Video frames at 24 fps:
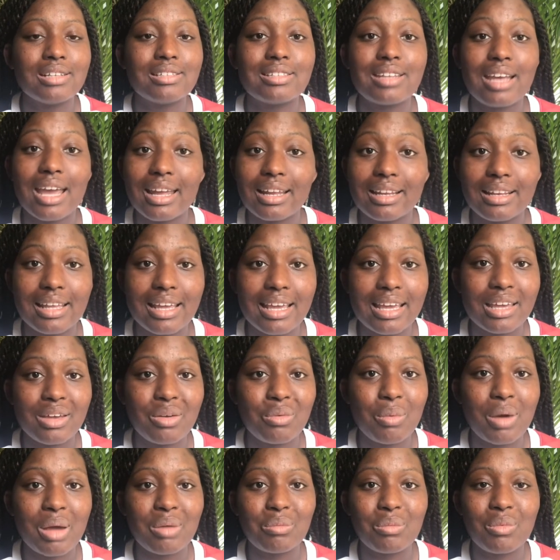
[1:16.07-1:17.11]
daily,
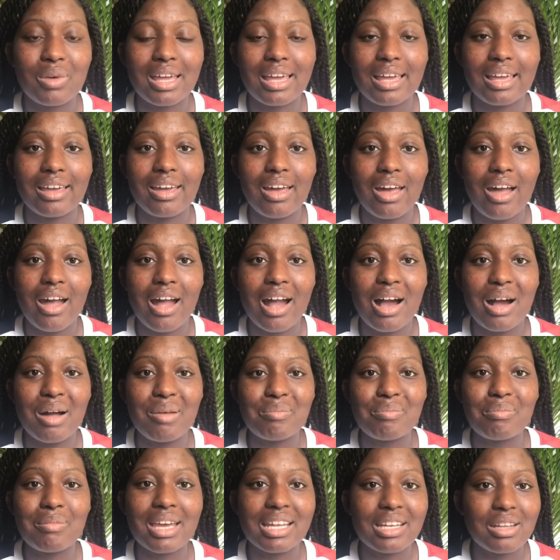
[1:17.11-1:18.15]
when we
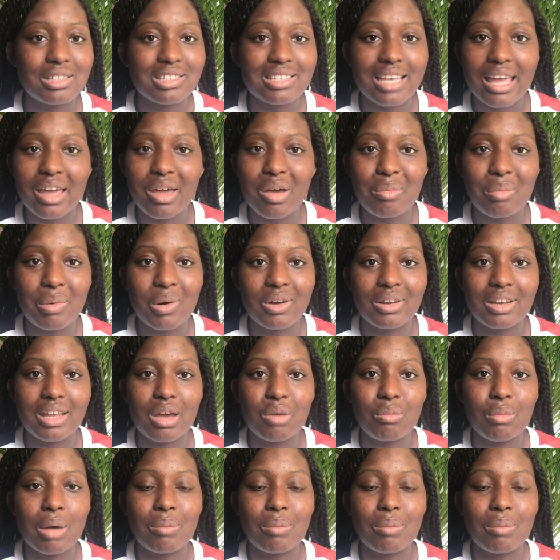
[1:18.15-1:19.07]
meditate upon it,